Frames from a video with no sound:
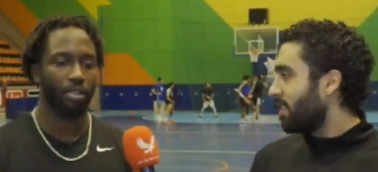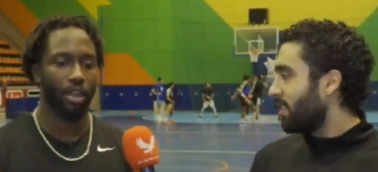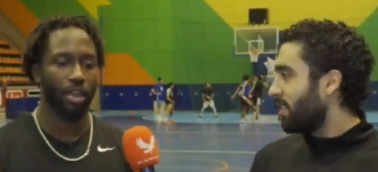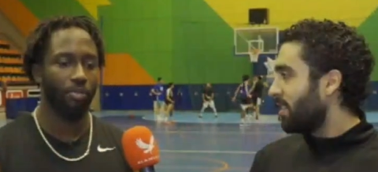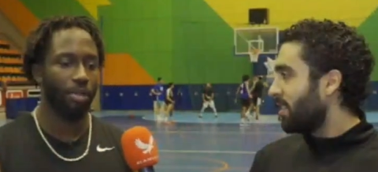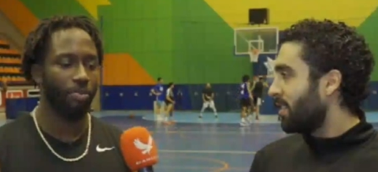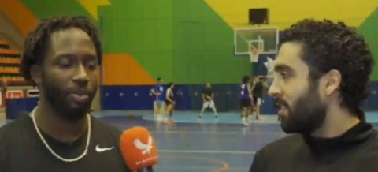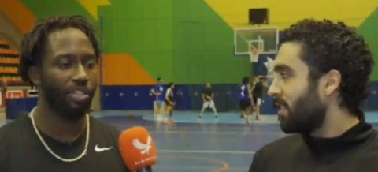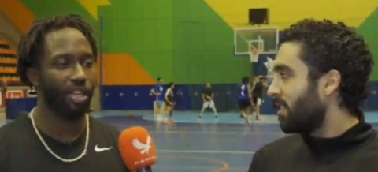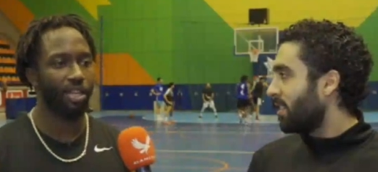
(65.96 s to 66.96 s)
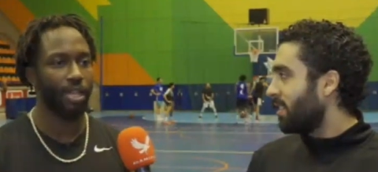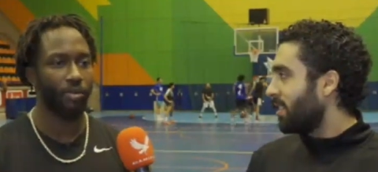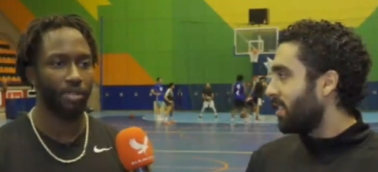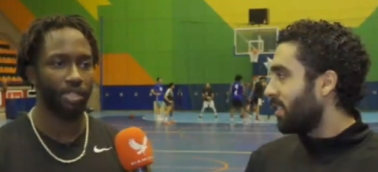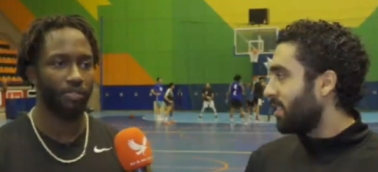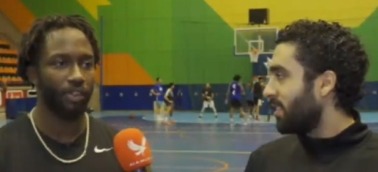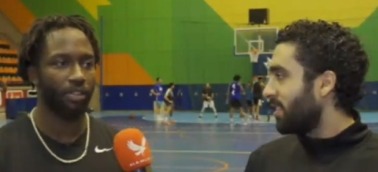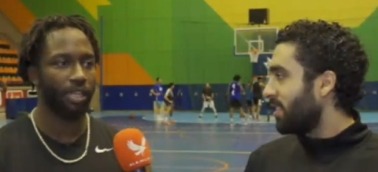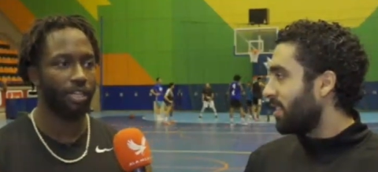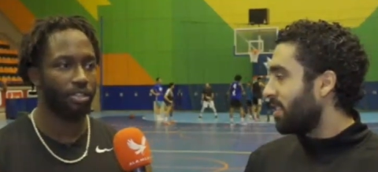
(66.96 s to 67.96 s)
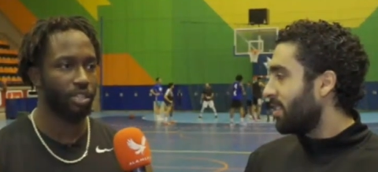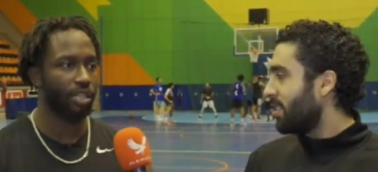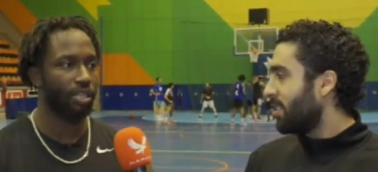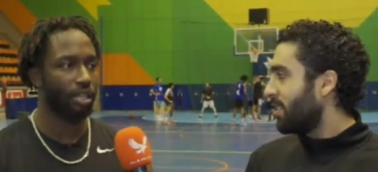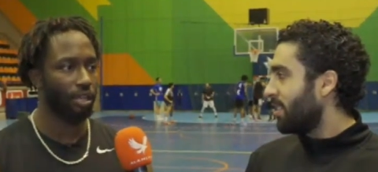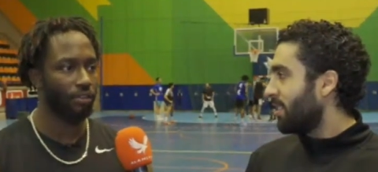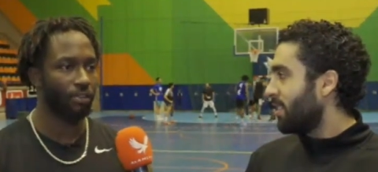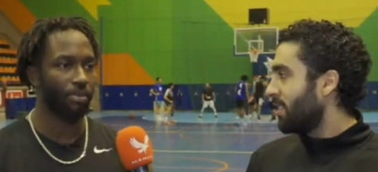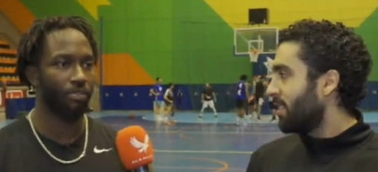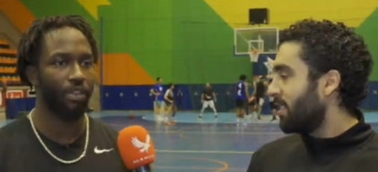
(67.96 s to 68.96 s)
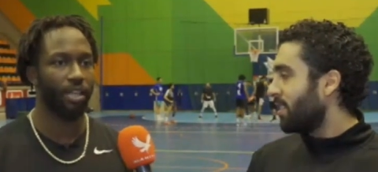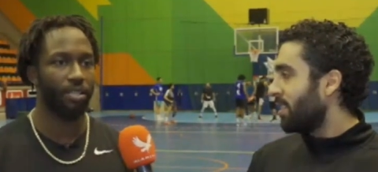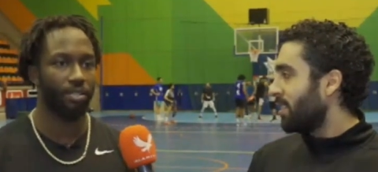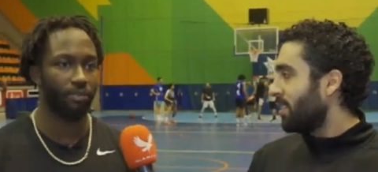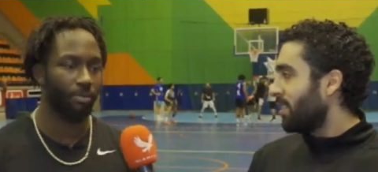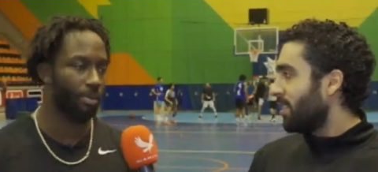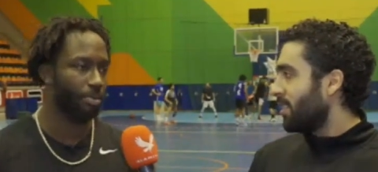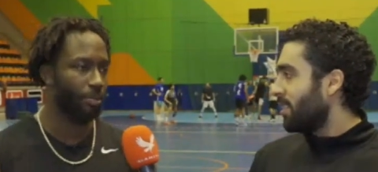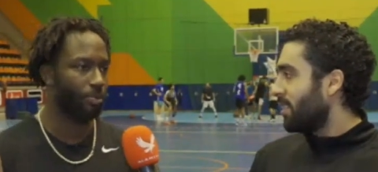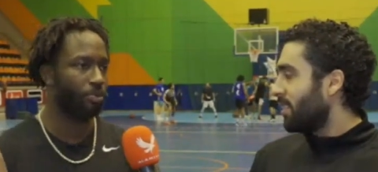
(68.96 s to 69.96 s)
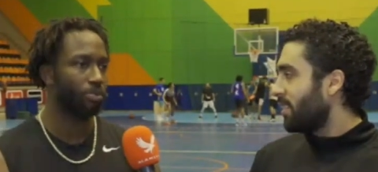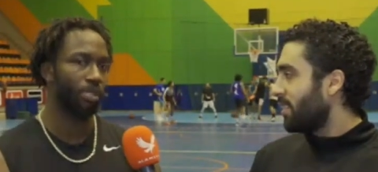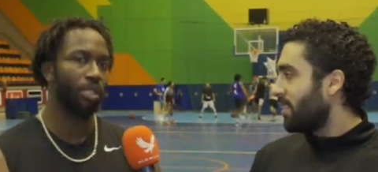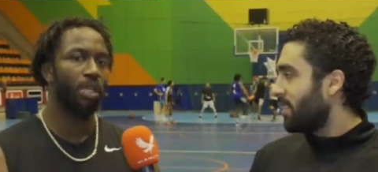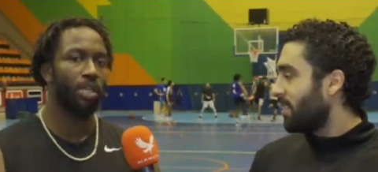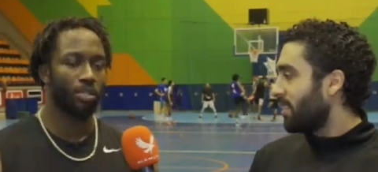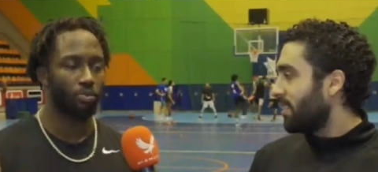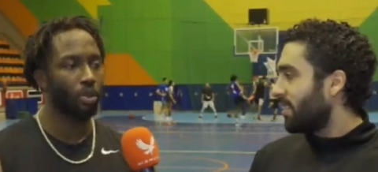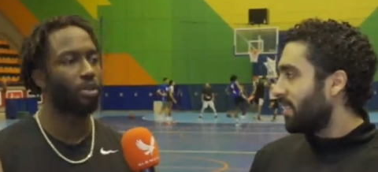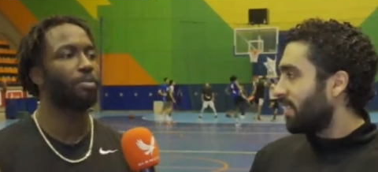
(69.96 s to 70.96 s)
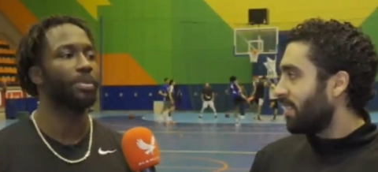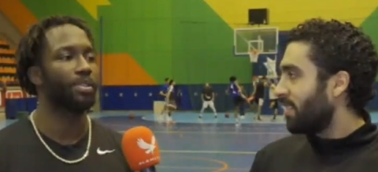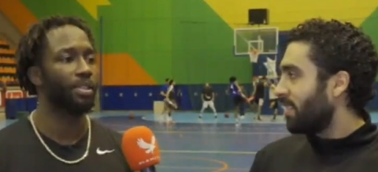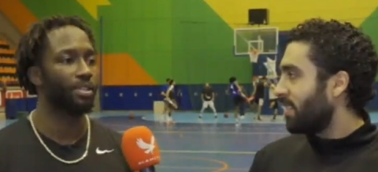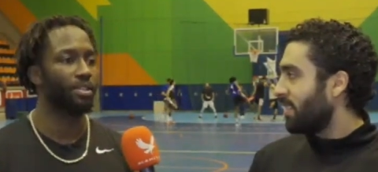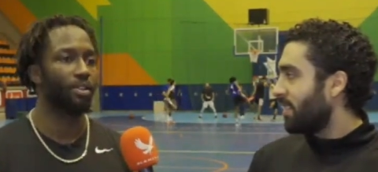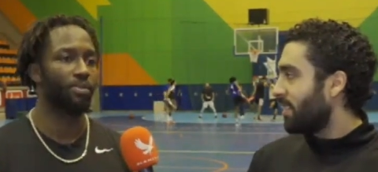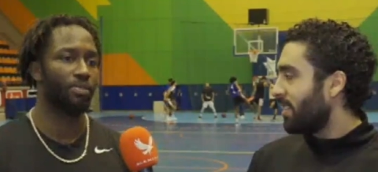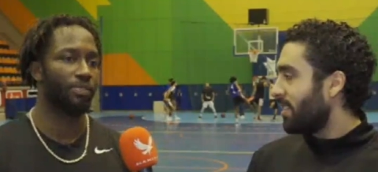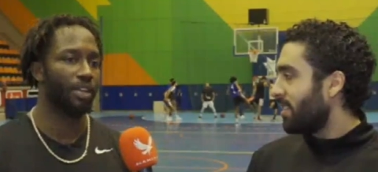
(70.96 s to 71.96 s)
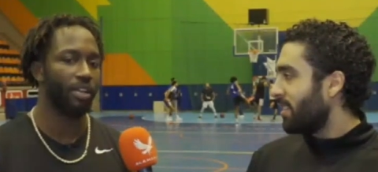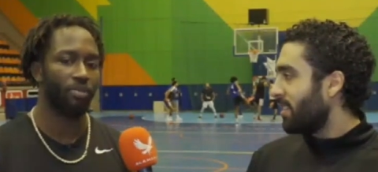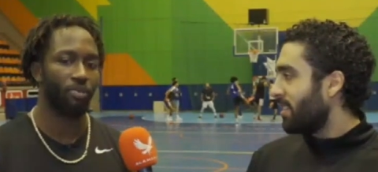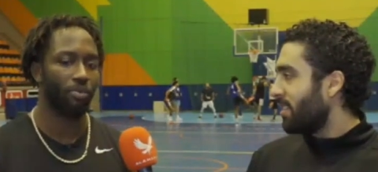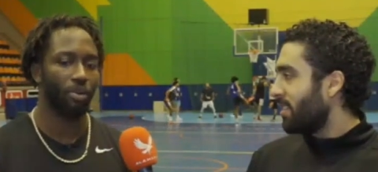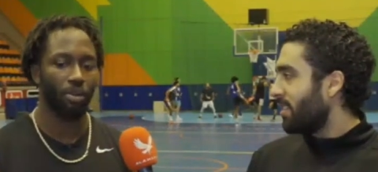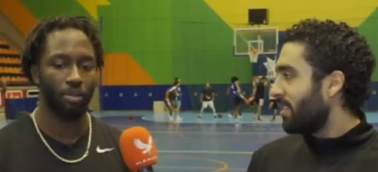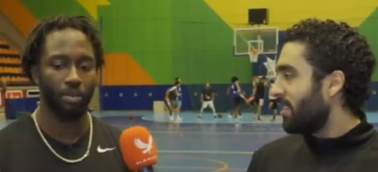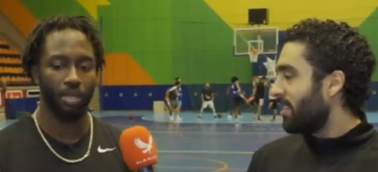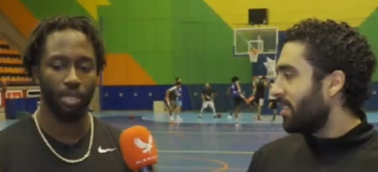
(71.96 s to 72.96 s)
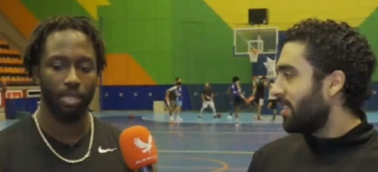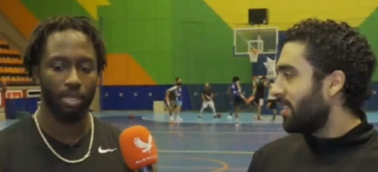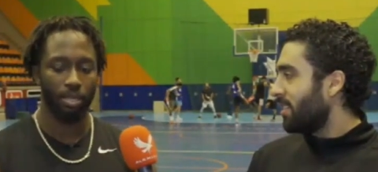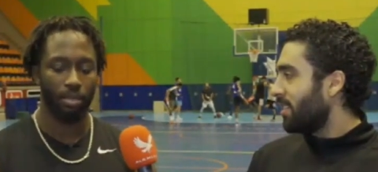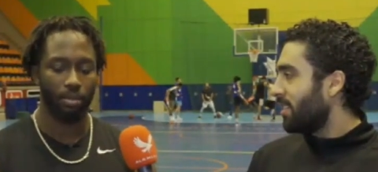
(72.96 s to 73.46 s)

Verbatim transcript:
Speaker 1: So we appreciated that. We just felt the energy and the love from the fans and from the people to welcome us here. So it was very warm, welcoming, and